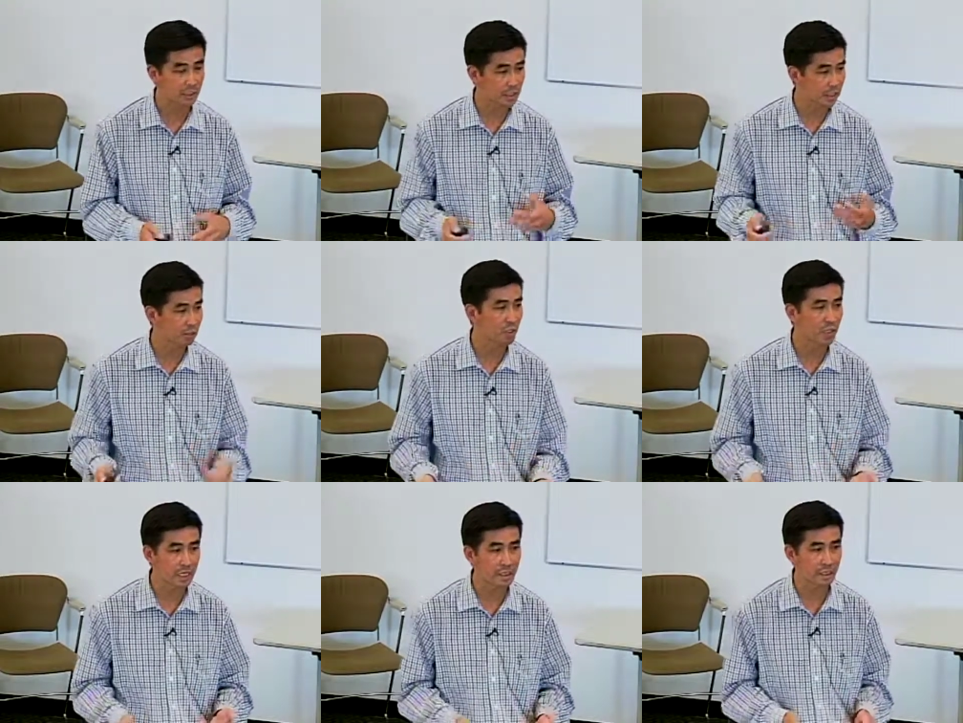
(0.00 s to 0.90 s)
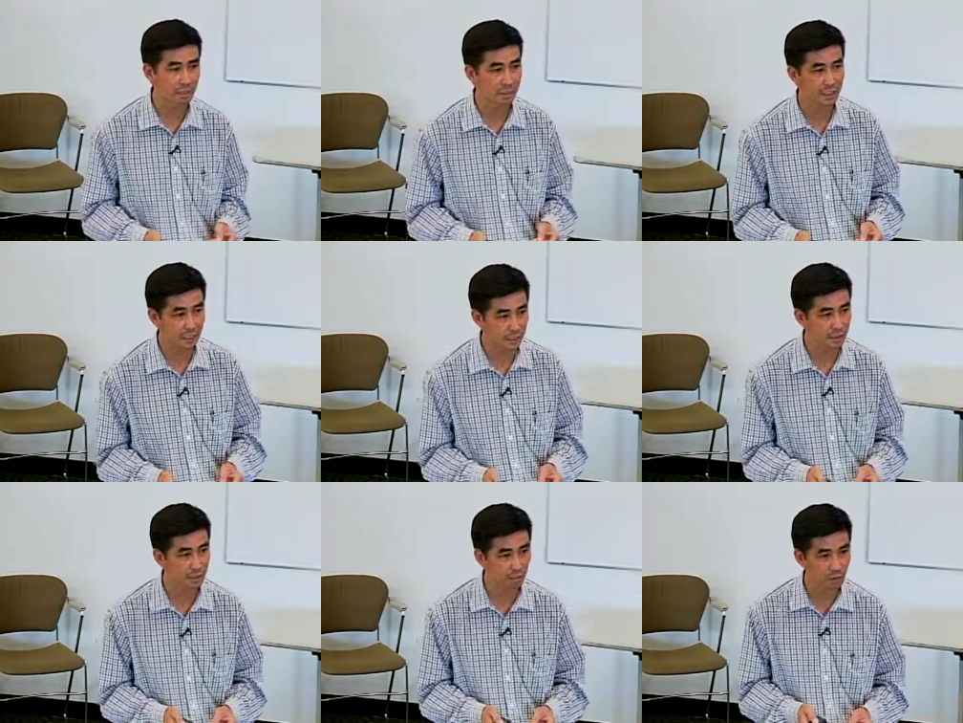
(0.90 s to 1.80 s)
in the summer or not taking the
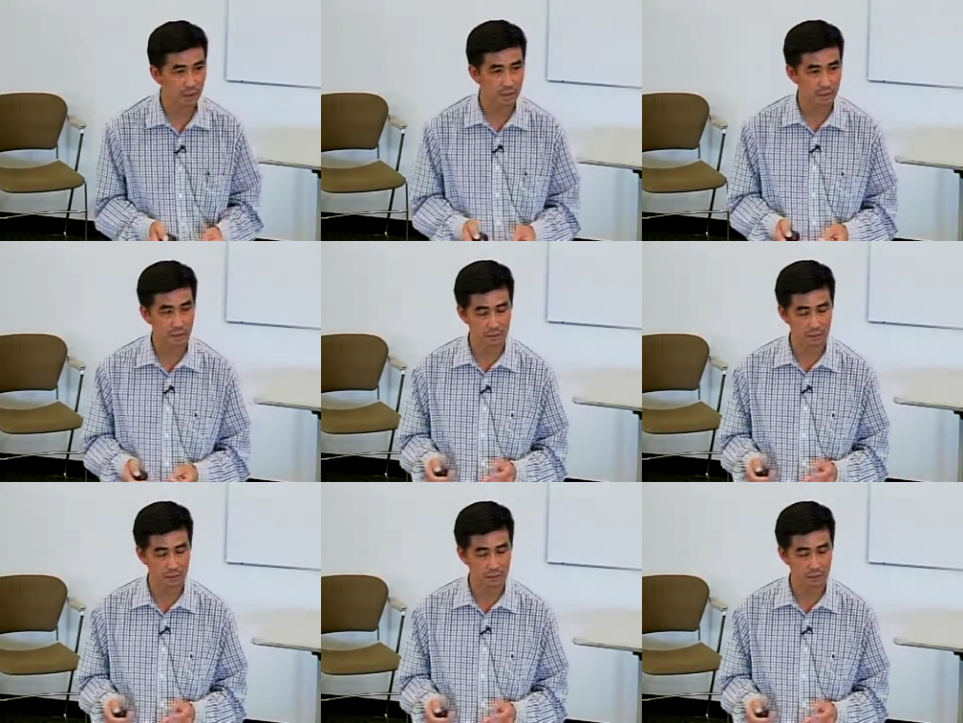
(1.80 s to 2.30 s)
medication on the weekends.